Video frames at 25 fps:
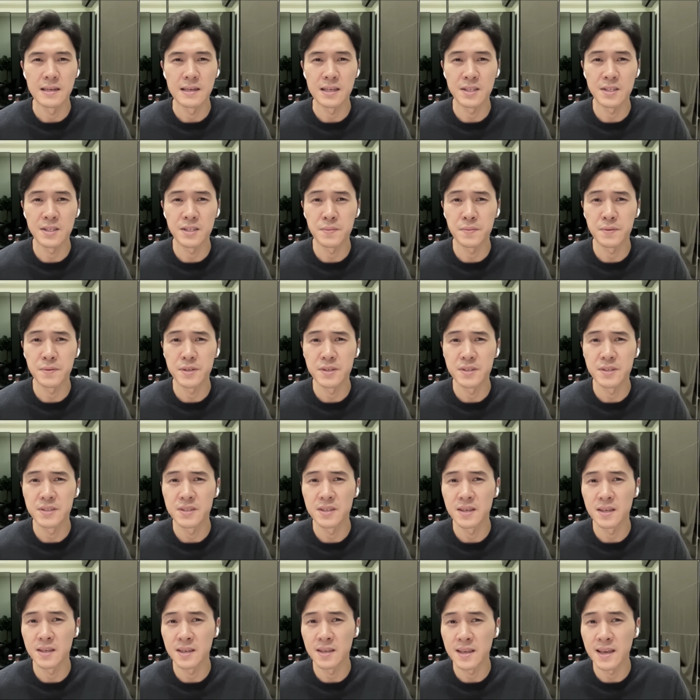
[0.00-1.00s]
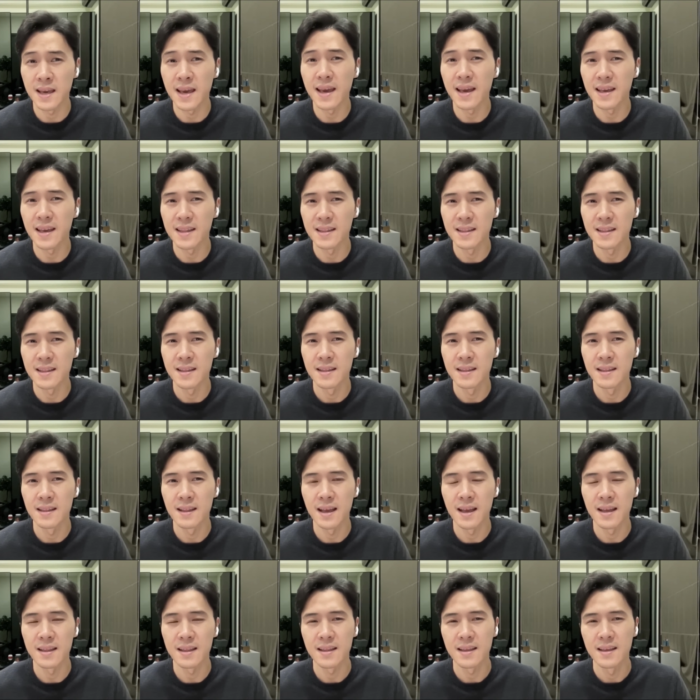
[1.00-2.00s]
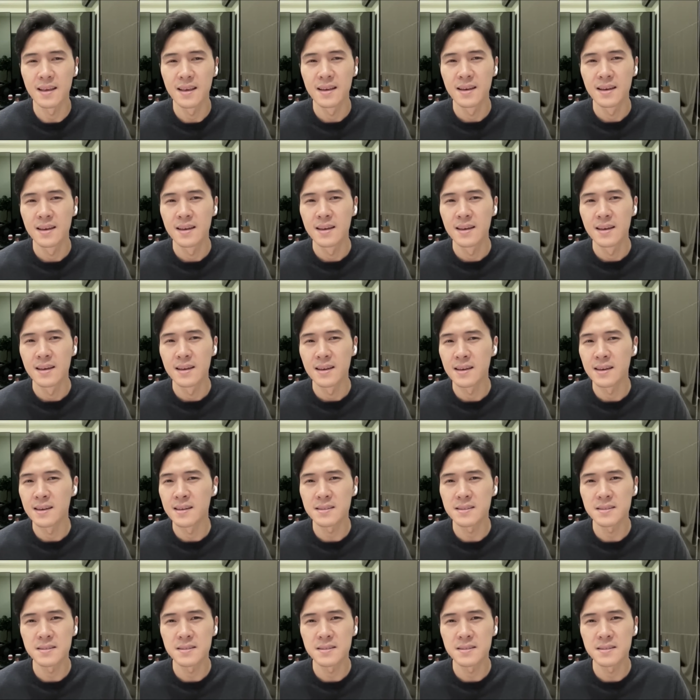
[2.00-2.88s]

experience again that it